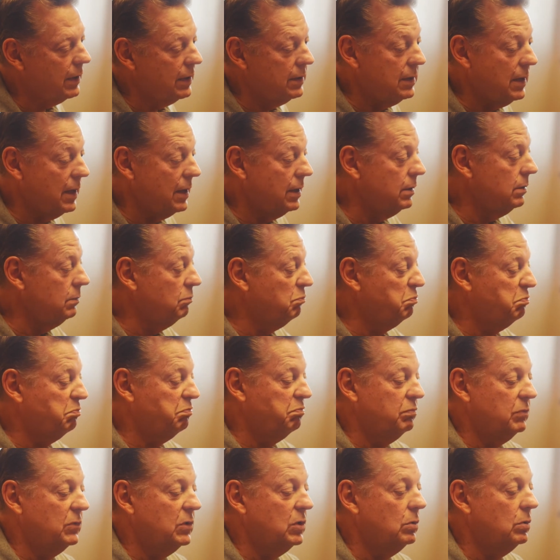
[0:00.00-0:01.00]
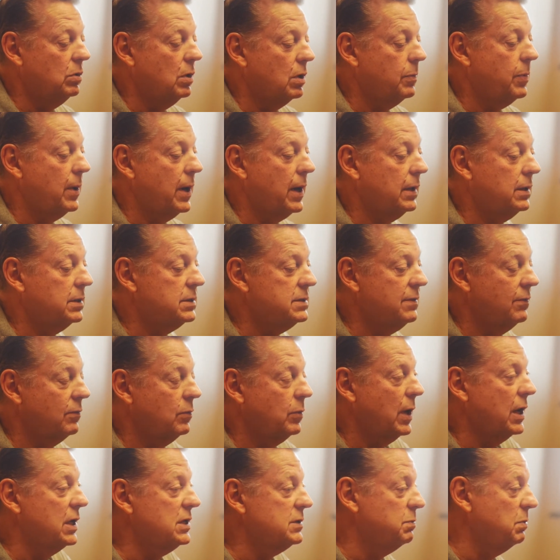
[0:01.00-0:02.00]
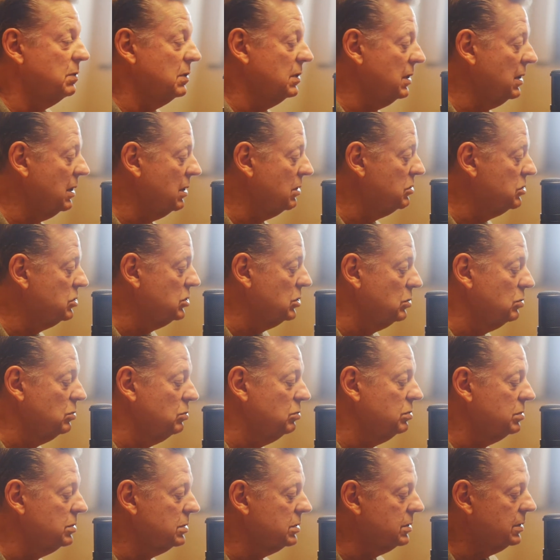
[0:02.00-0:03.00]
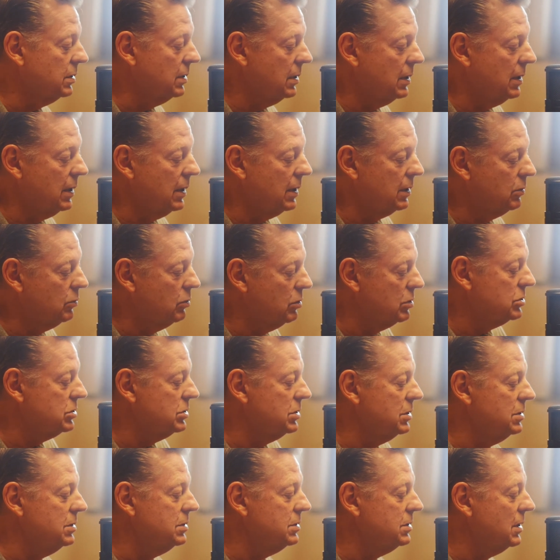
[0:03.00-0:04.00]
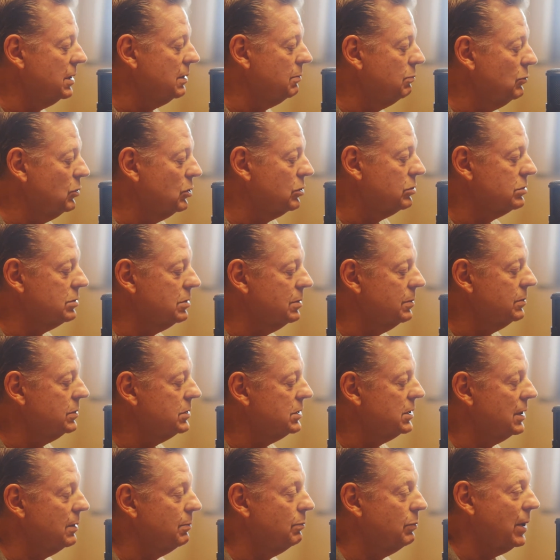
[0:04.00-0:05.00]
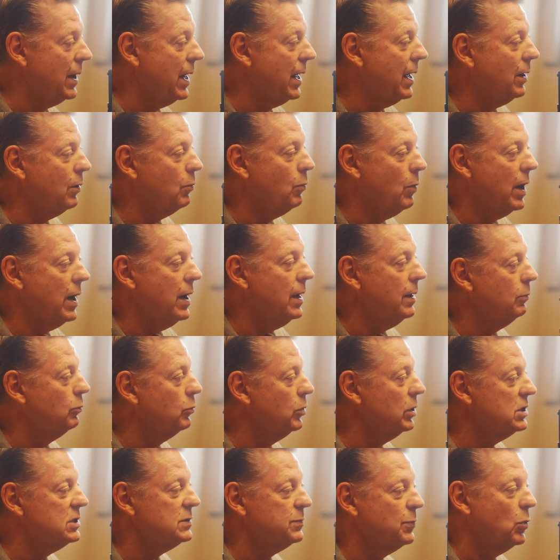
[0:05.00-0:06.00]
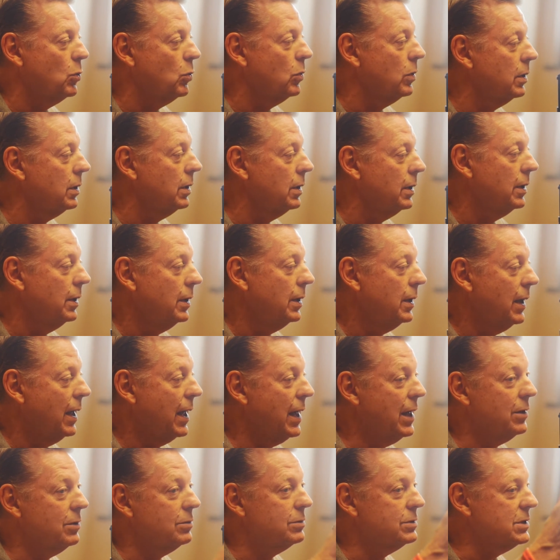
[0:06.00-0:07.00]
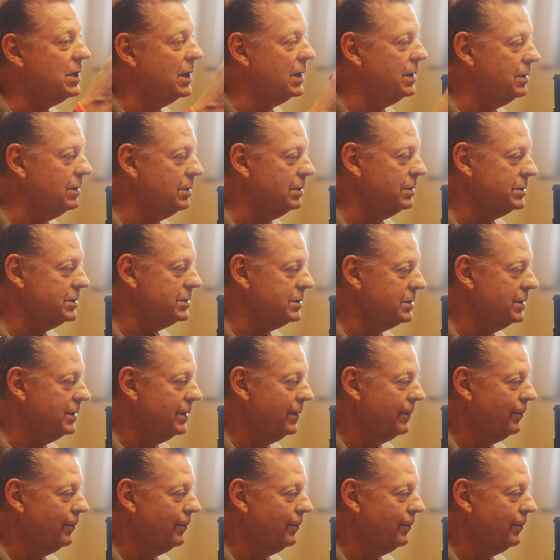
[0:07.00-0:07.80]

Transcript: And then you look back at the civil rights movement, he had Jews, he had Christians, he had Muslims, he had black, white, rich, poor, entertainers,